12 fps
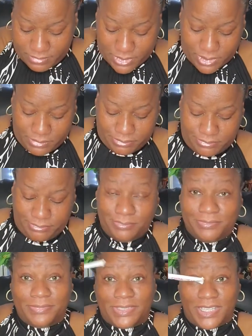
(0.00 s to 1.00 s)
Oh,
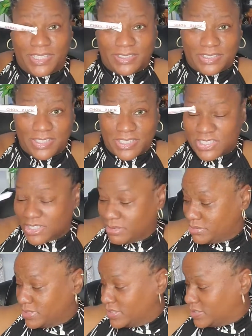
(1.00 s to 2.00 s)
another set of
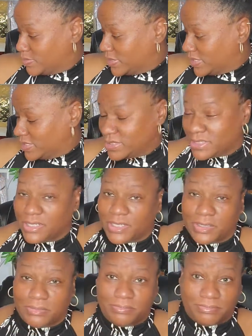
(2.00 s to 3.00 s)
chopsticks because, you
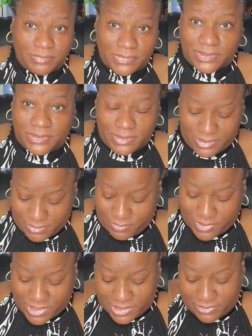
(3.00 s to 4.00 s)
know,
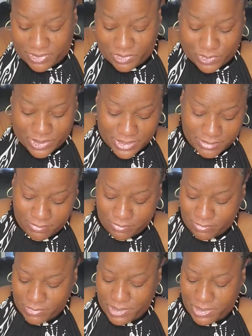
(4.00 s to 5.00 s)
you live in Hawaii.
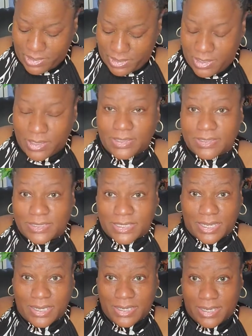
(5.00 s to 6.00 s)

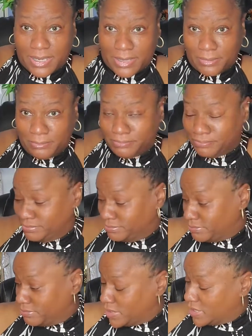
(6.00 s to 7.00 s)
Zycam
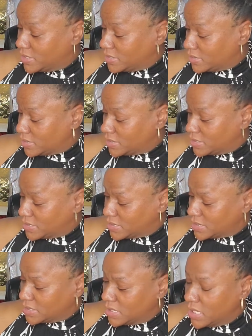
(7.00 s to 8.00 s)

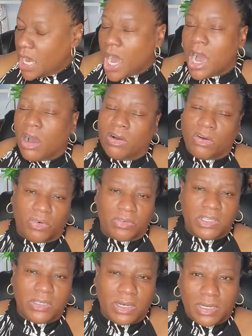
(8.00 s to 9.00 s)
because, oh,
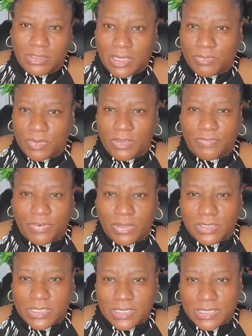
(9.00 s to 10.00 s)
you know how like when you
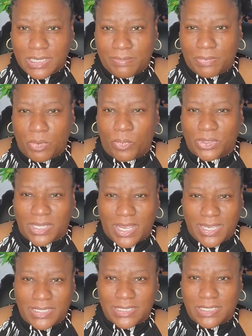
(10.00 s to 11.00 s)
fall asleep with the
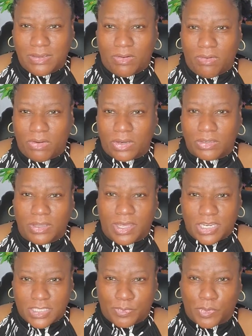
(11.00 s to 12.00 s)
AC on
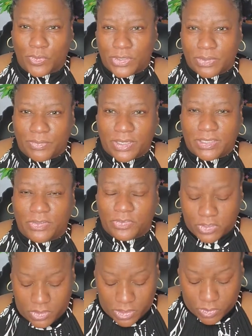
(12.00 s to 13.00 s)
and it's blowing directly on
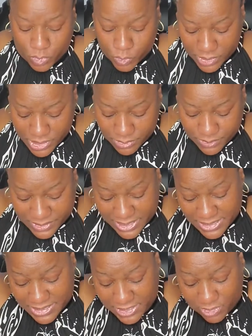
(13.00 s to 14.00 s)
you and you wake up with
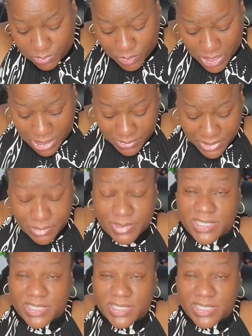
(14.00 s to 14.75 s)
that terrible I'm gonna be